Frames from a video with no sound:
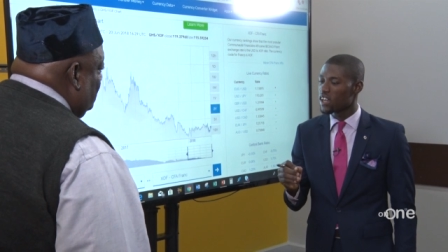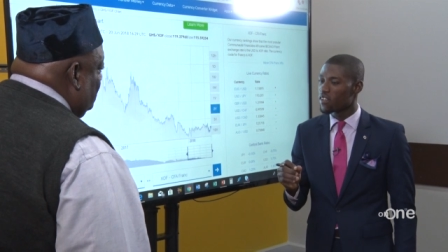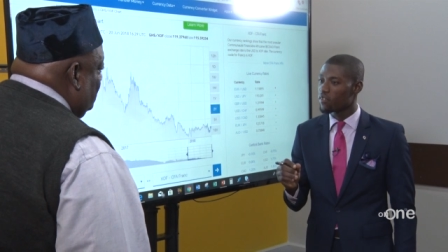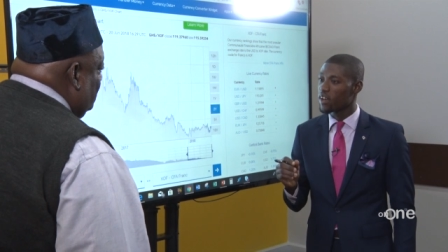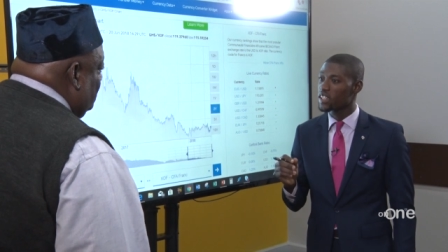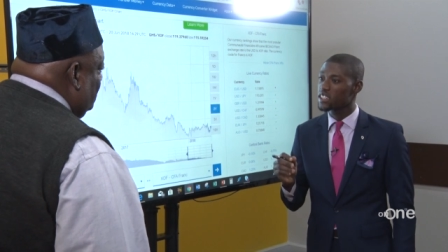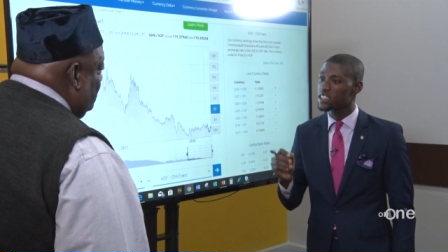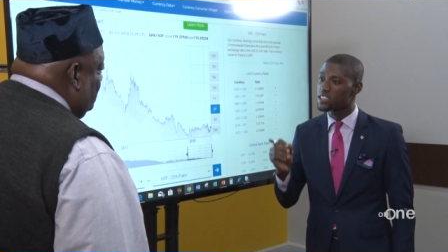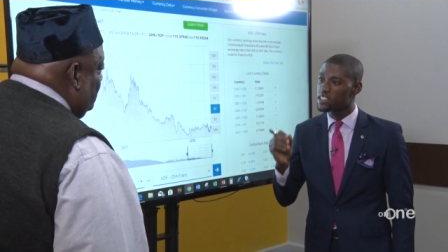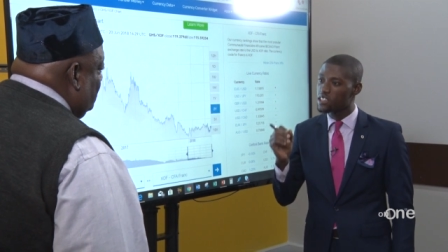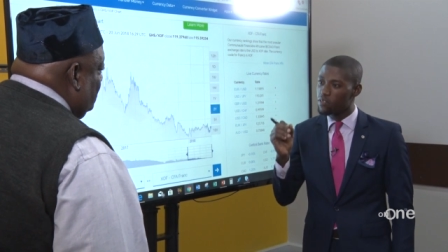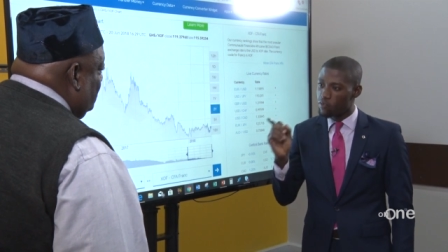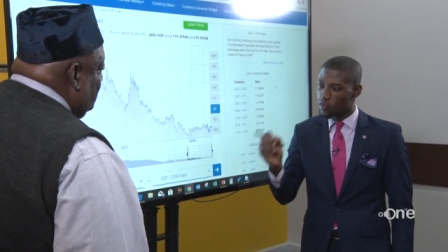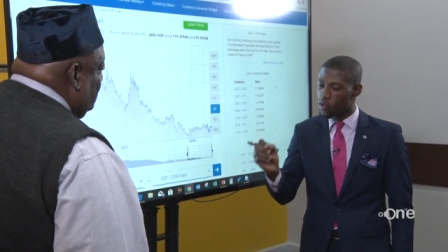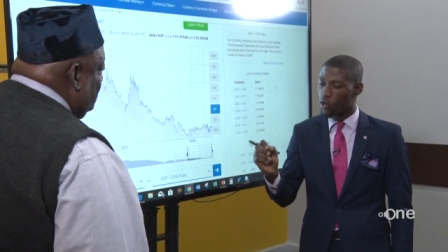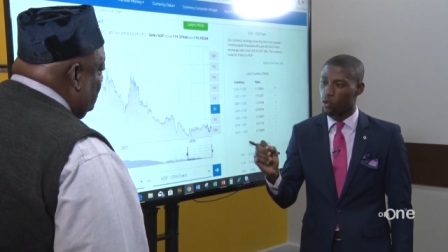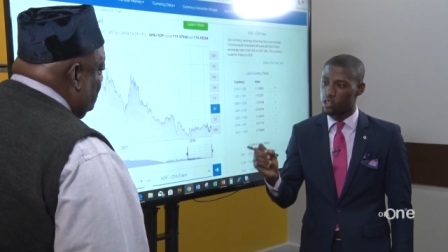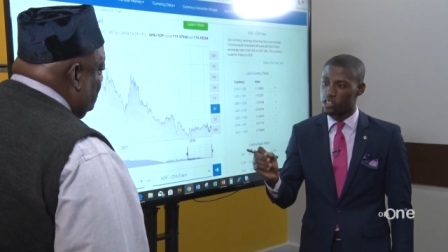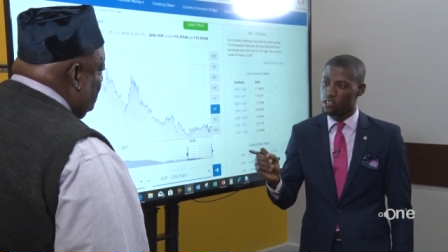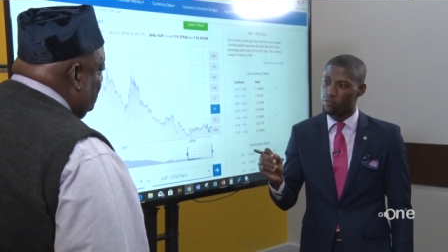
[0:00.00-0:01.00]
finds it
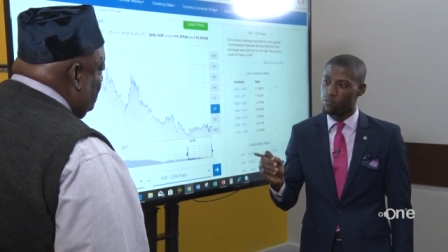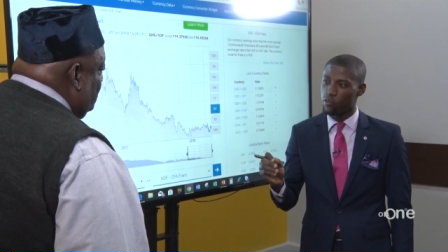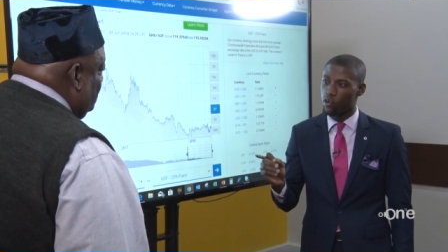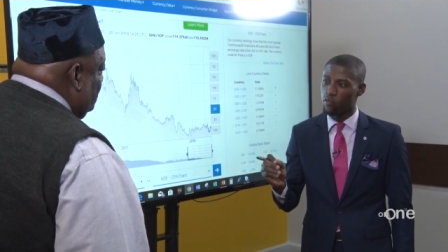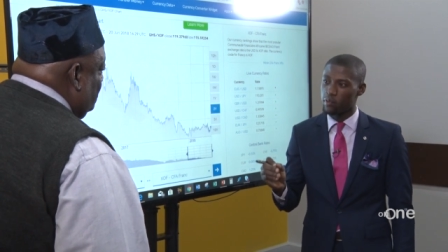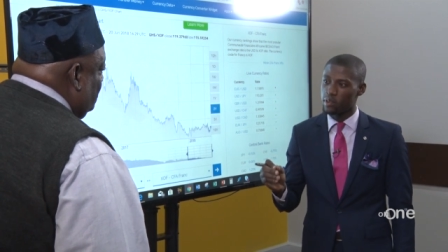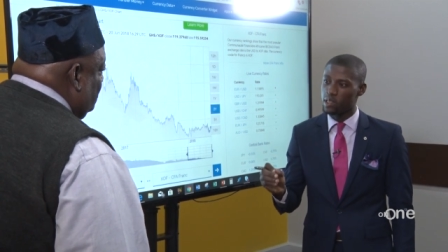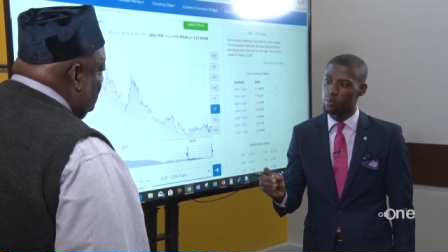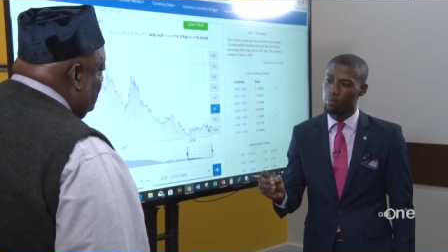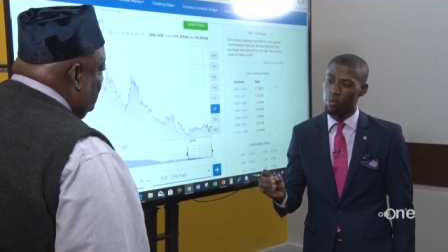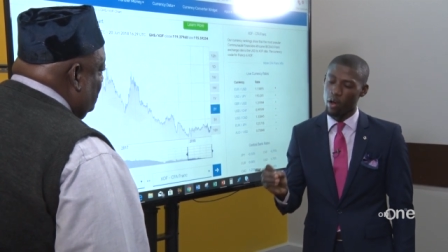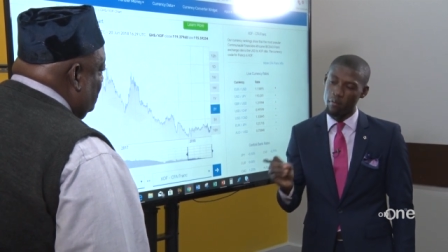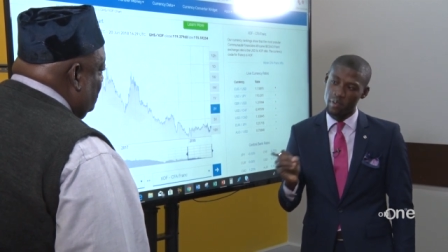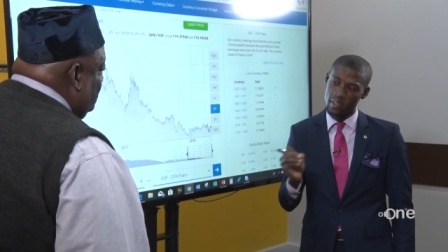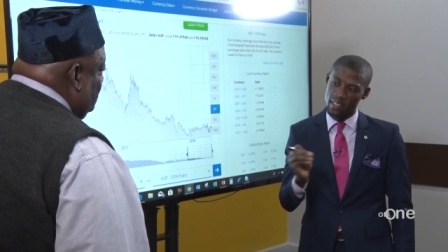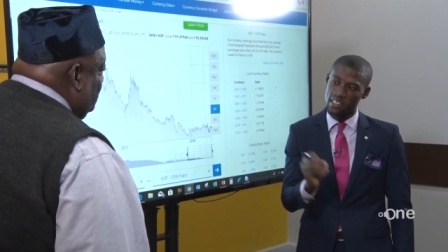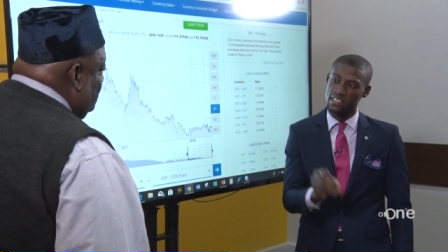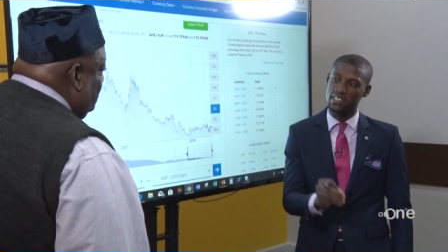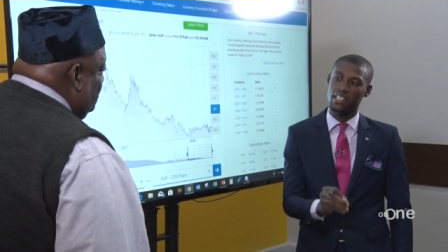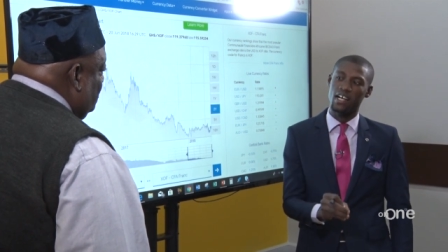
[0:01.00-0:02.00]
difficult involving the private
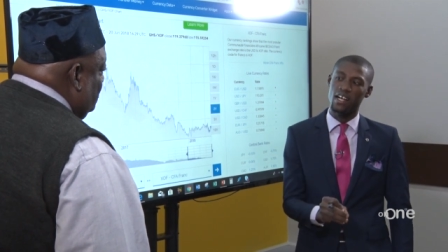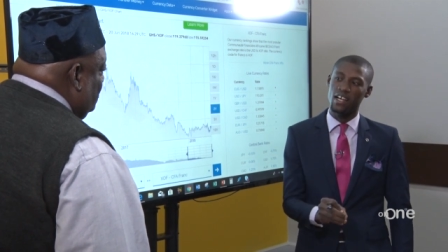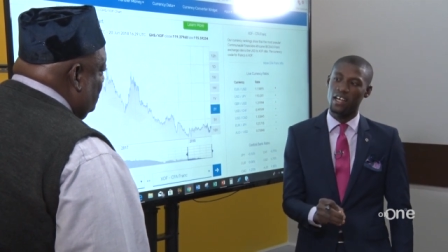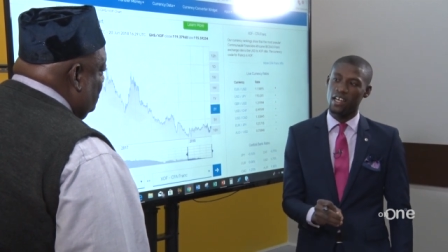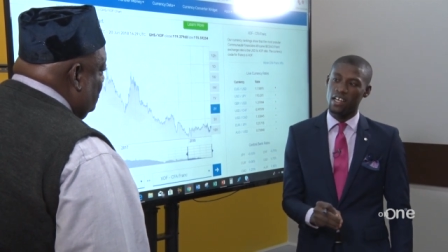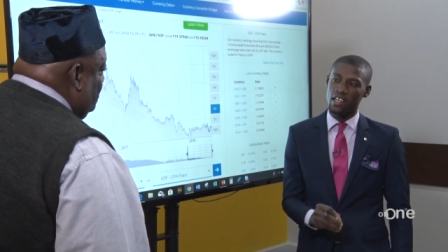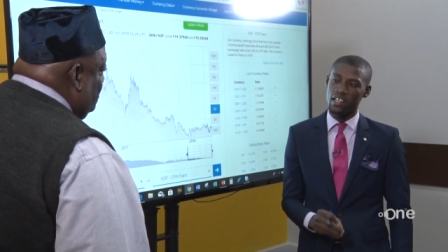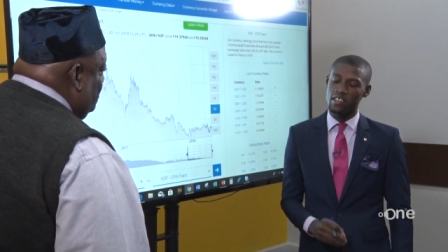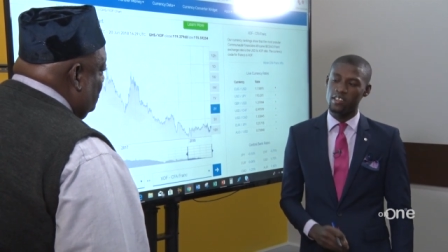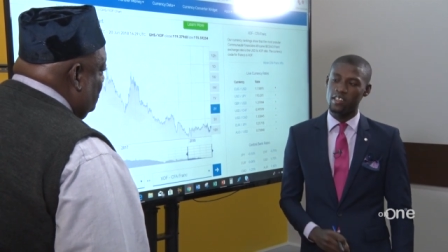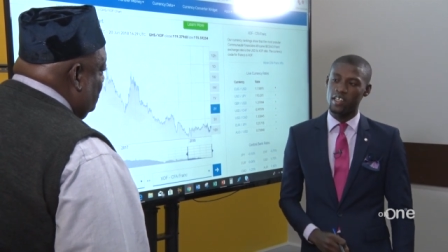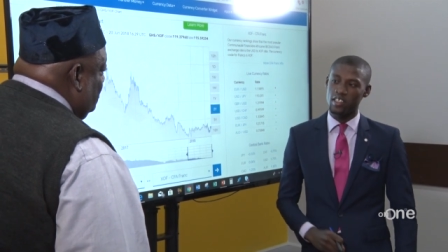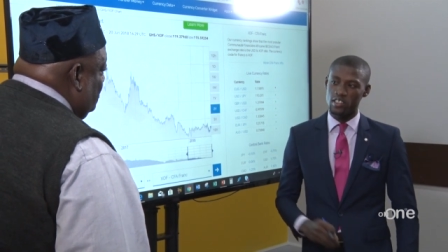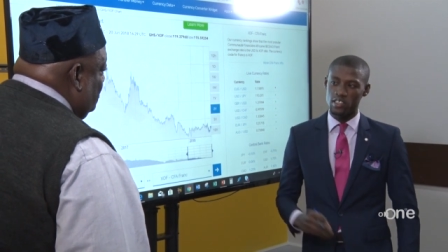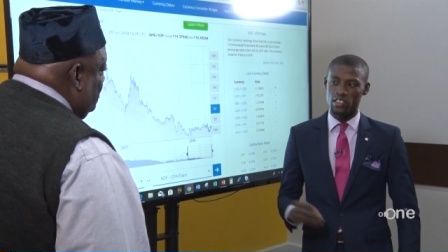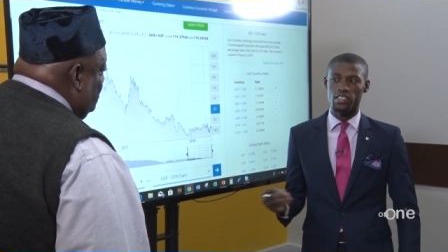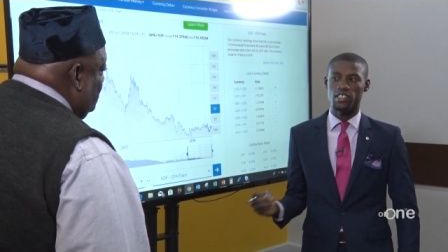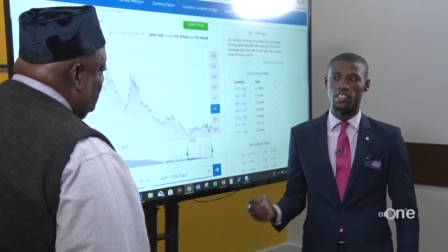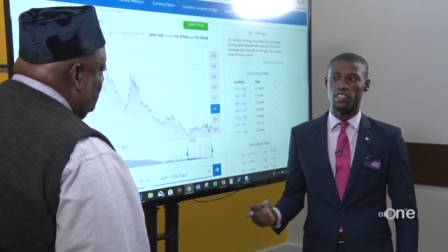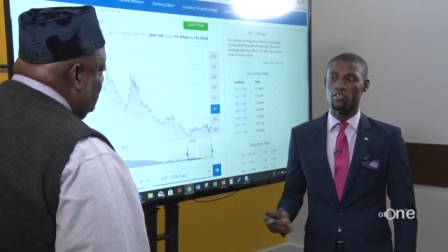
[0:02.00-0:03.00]
sector in the
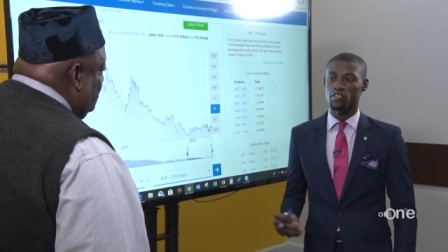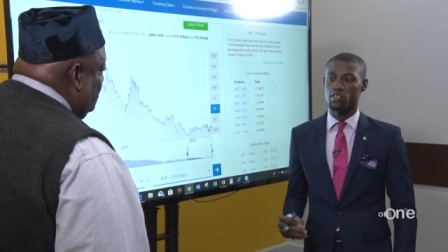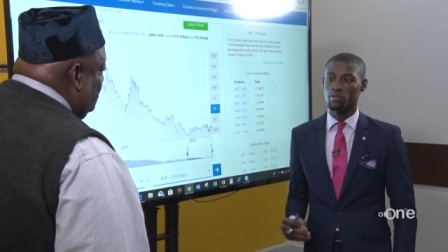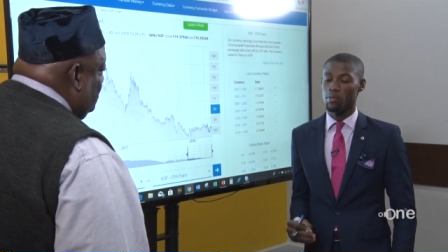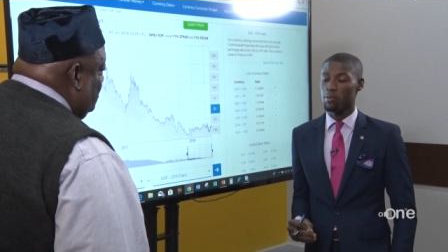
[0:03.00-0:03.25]
initiatives?